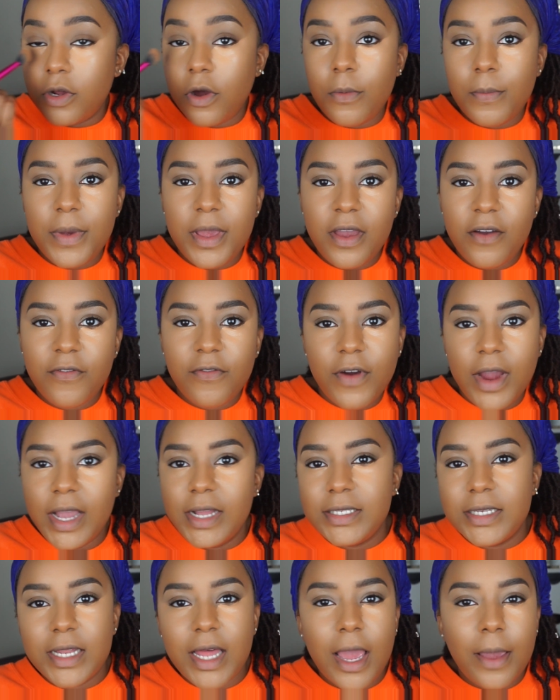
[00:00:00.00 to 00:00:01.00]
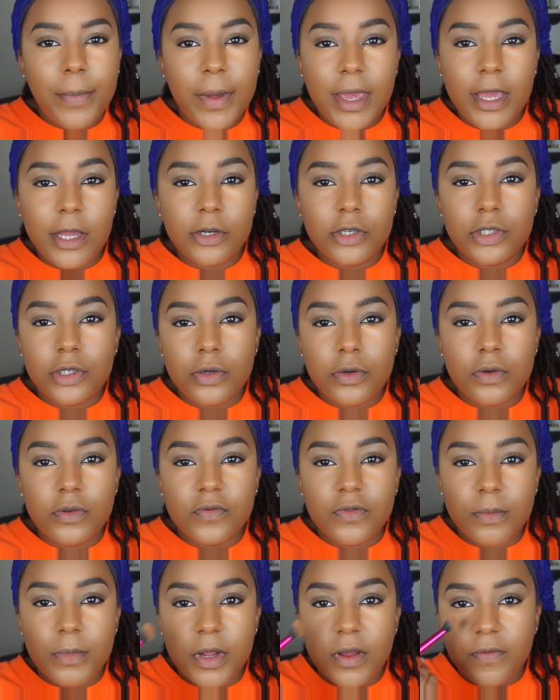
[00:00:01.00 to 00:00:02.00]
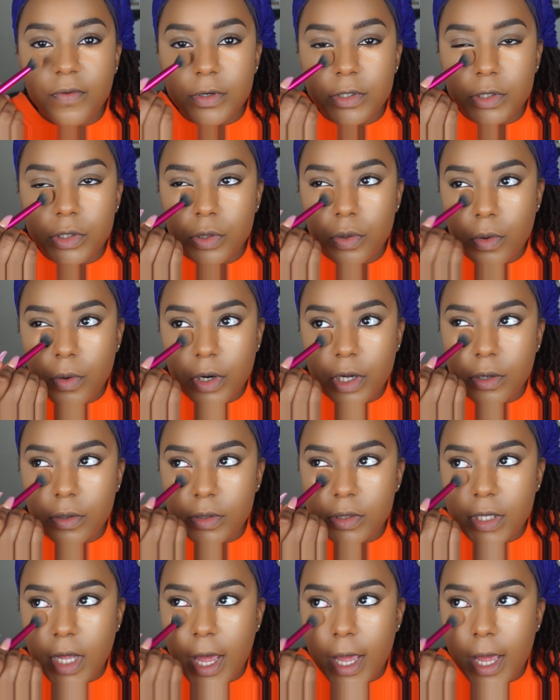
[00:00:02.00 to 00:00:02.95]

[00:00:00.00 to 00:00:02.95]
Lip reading: Don't be afraid to like pick and choose from different tutorials,